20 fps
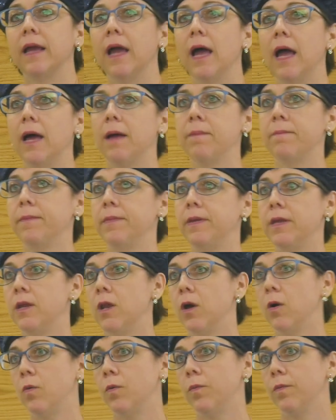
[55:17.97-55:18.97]
um, you
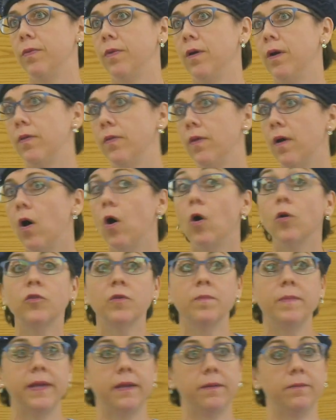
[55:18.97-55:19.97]
know, the, the
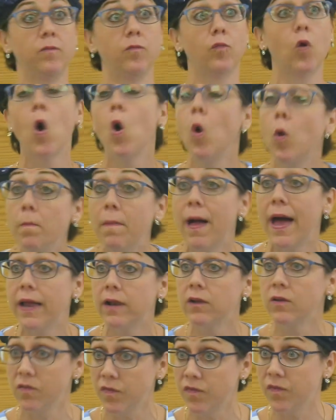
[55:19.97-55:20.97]
ultimate role
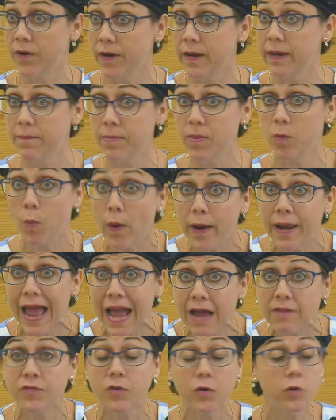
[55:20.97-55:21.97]
model for him, the one
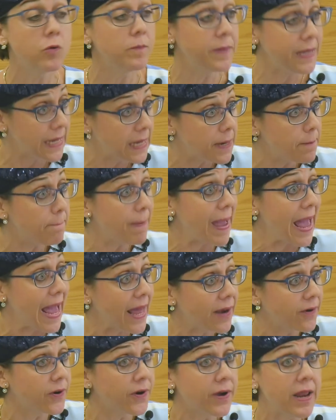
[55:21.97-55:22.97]
after whom he can
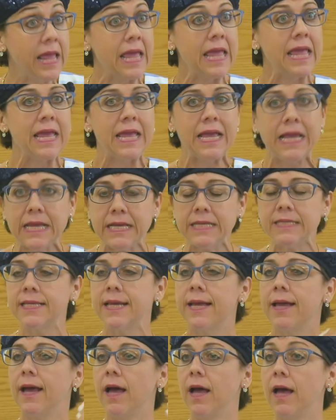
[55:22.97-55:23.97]
pattern his
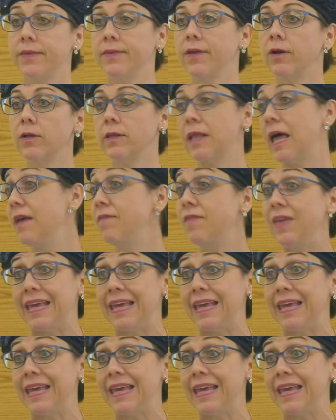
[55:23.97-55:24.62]
adult life.